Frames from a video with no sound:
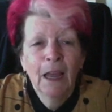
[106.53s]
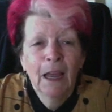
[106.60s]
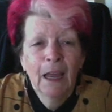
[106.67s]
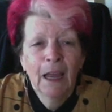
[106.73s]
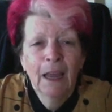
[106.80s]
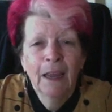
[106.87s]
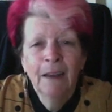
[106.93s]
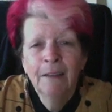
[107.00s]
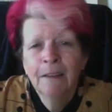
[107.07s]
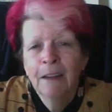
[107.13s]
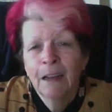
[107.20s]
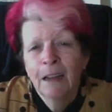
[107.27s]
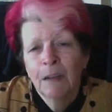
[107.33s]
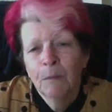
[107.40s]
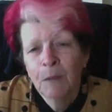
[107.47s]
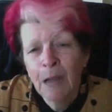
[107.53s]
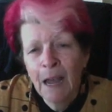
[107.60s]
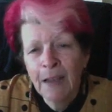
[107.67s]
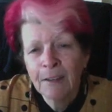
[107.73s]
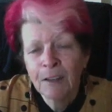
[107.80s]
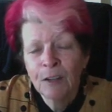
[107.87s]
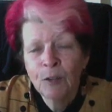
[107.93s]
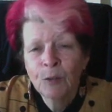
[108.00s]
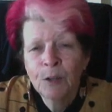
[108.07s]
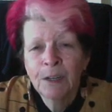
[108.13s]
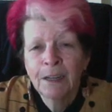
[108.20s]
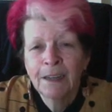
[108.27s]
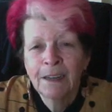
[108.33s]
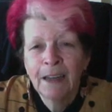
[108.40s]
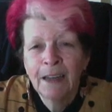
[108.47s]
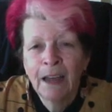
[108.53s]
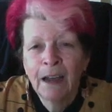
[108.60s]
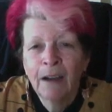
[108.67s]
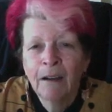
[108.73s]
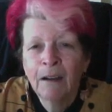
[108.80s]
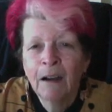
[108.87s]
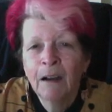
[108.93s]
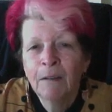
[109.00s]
And as I look at it now,